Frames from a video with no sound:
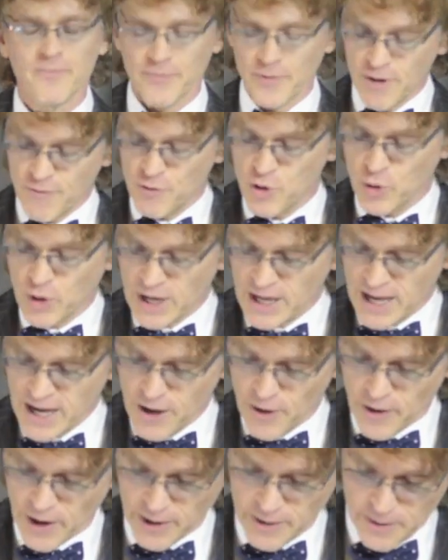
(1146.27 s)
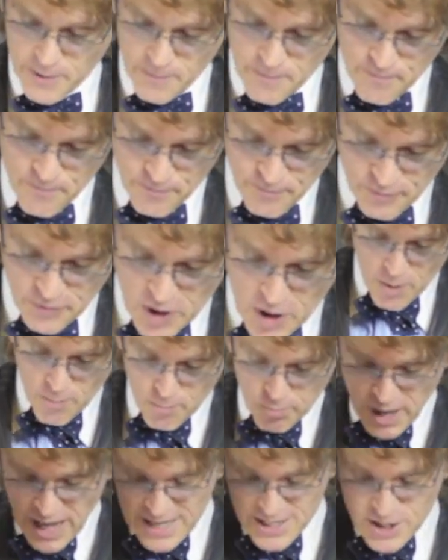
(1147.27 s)
if you can hear it
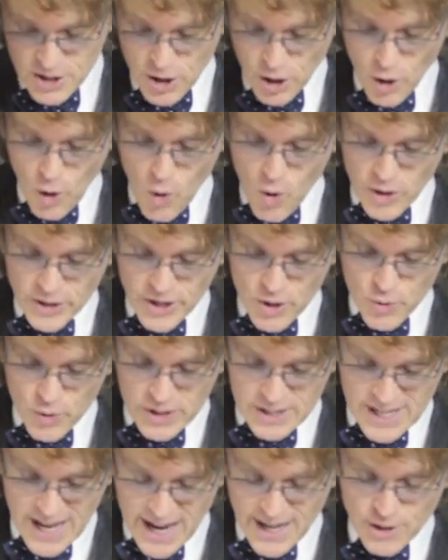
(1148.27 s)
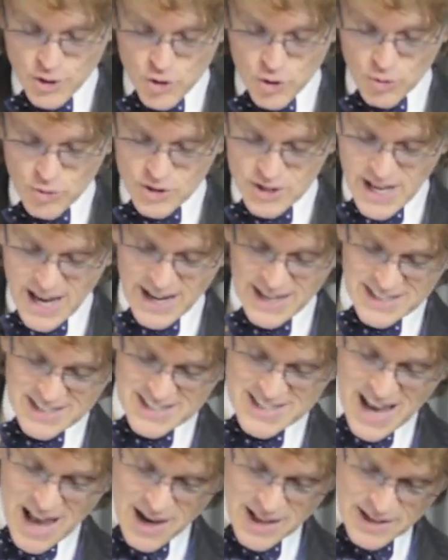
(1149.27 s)
bless the Lord you his angels that
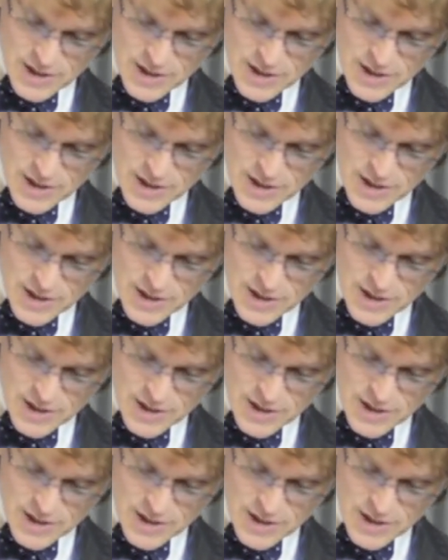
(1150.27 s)
excel